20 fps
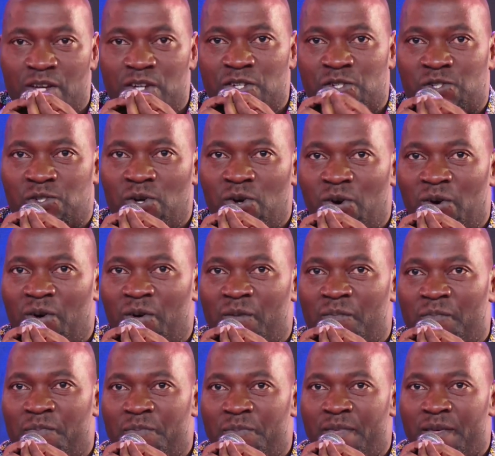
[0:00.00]
So
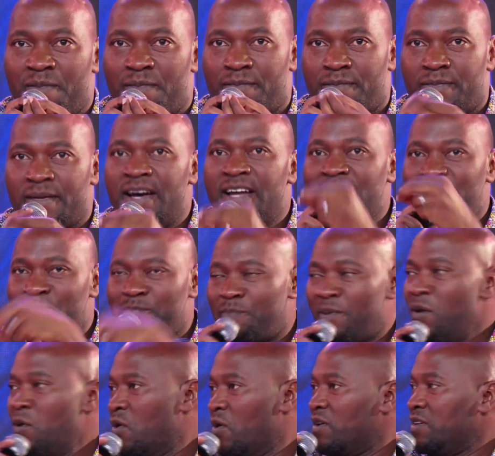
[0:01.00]
the third
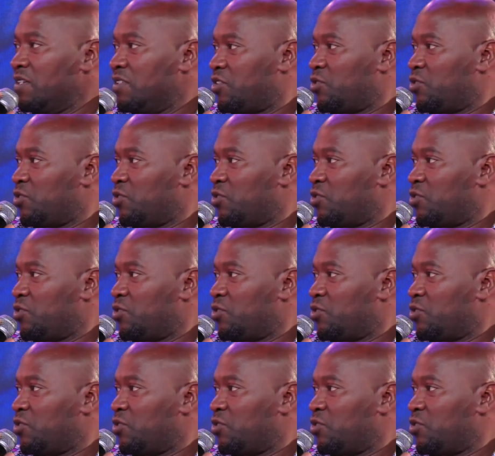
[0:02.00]
born,